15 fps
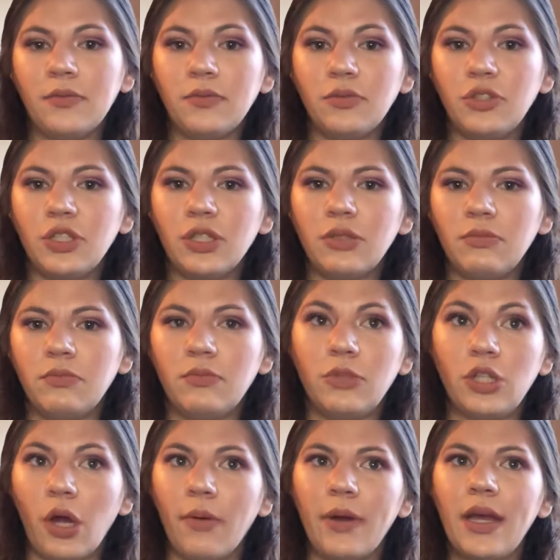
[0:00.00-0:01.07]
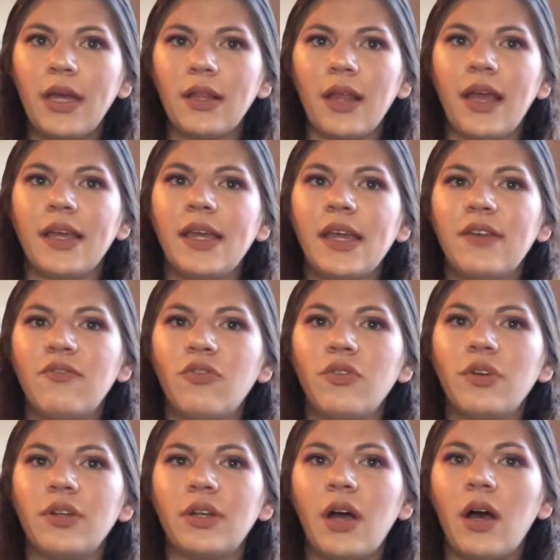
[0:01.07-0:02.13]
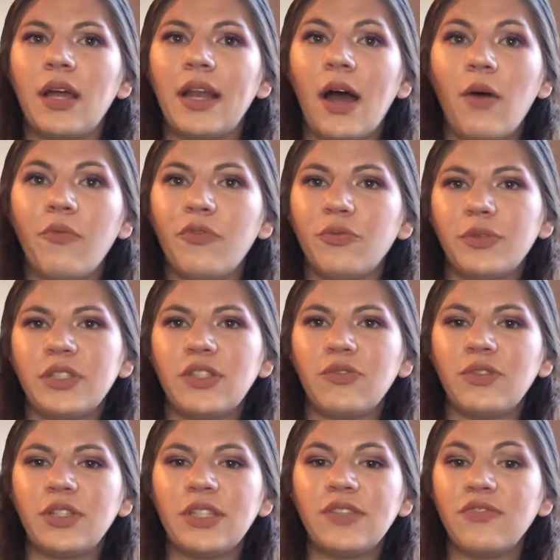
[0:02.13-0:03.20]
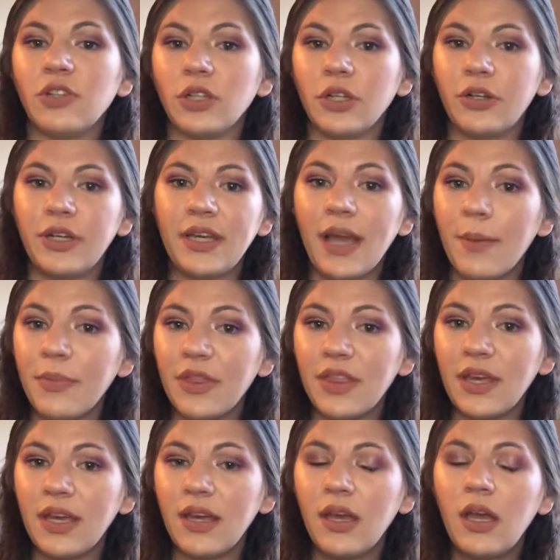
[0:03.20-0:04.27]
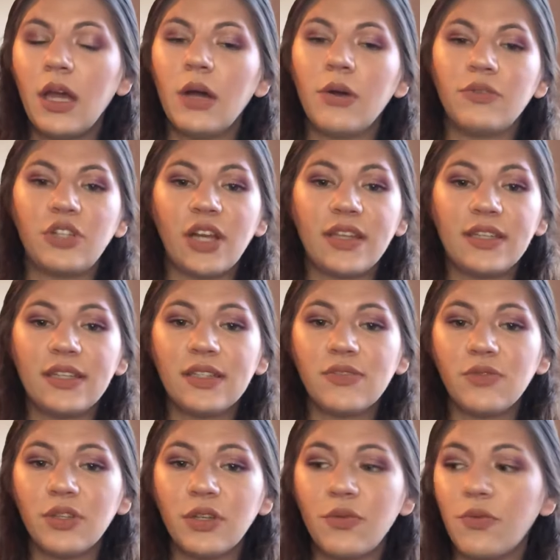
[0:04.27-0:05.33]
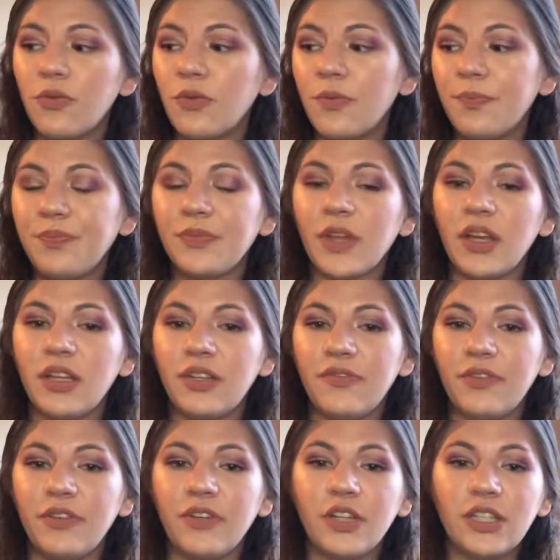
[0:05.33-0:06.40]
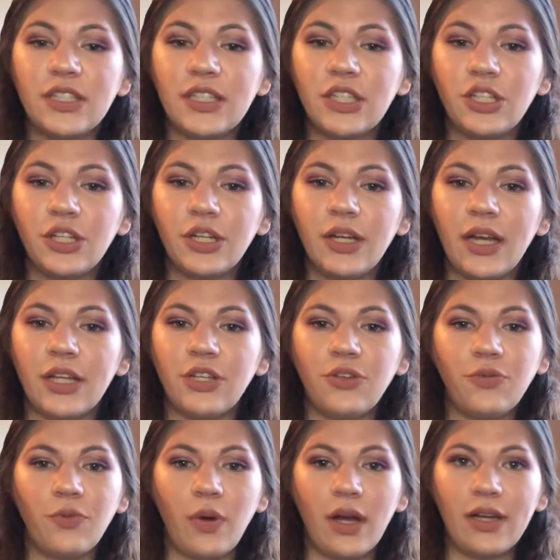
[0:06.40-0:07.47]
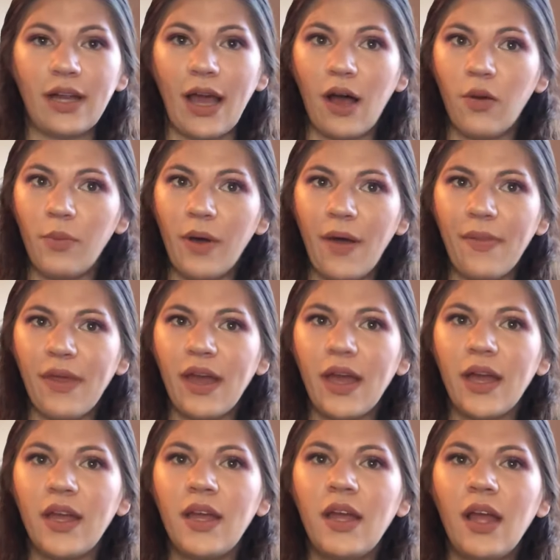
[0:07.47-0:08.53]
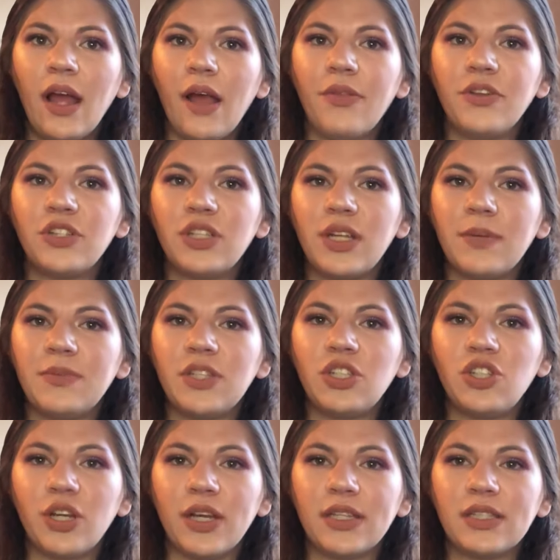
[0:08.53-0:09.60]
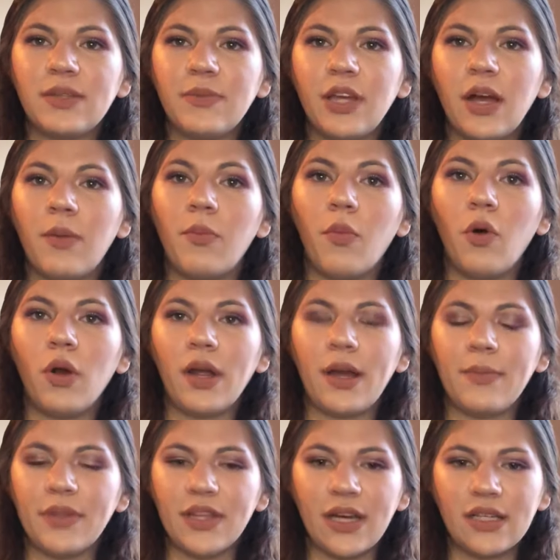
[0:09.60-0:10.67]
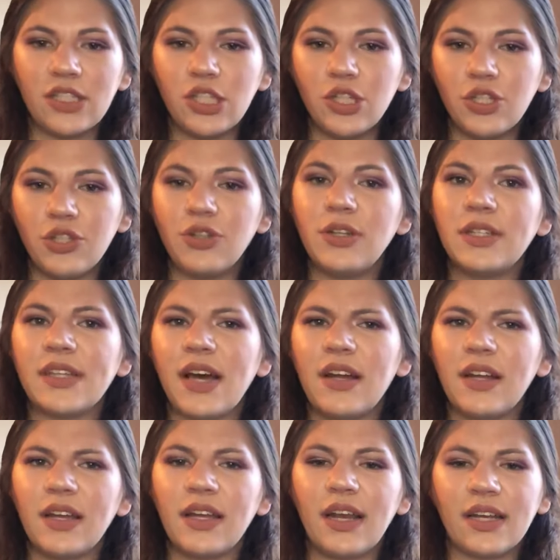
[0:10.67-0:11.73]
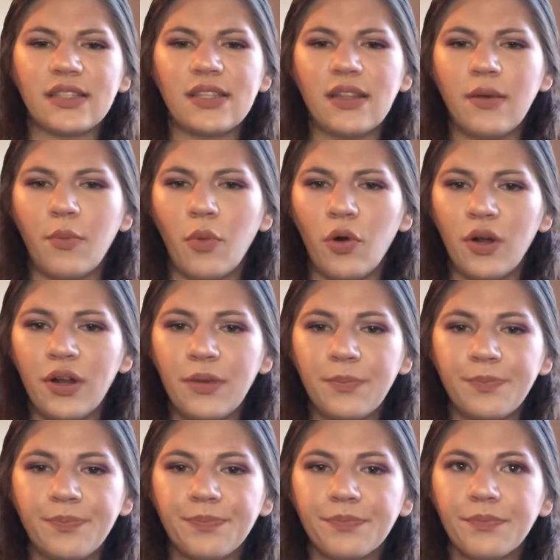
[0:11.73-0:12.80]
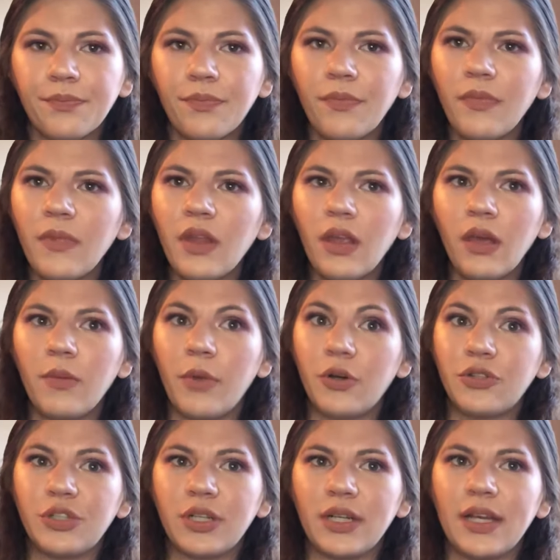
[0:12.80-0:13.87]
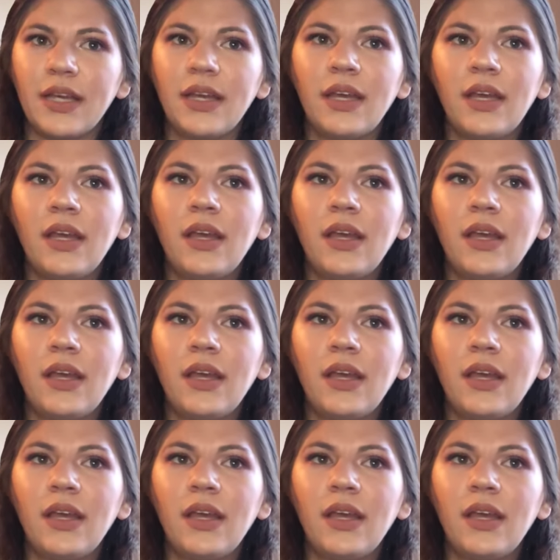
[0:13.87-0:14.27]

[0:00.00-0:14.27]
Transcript: you should show it, like handful and helpful resources for learning empathy, which I think is really cool. And if you're a teacher and you want help on that, and there's tips and tricks to become more empathized to your students, how to connect to them more emotionally.